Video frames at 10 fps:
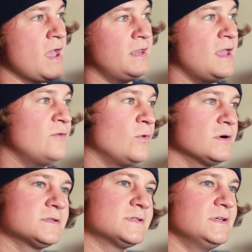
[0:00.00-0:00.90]
Ed
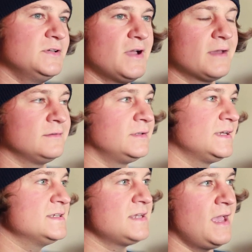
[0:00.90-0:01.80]
Edwards? And you got to look
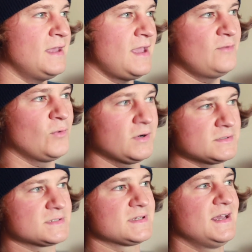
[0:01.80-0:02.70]
into Ed
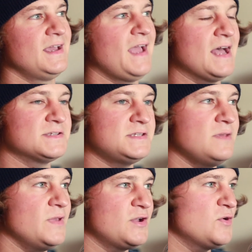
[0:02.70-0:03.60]
Edwards as
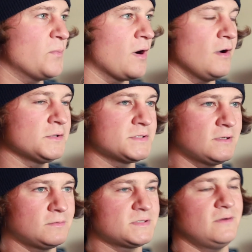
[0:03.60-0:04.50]
DB Cooper
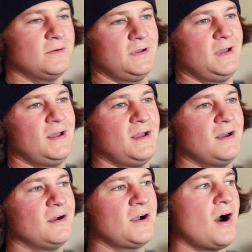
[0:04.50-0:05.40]
also. So
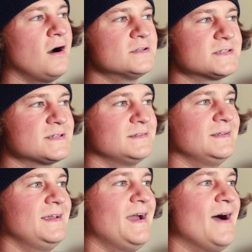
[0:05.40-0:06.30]

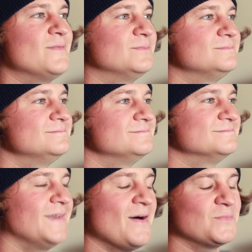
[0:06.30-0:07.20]
constantly I'm
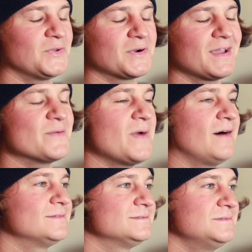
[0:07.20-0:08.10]
learning
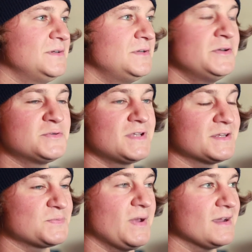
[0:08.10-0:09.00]
about new
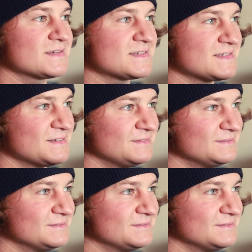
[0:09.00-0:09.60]
suspects.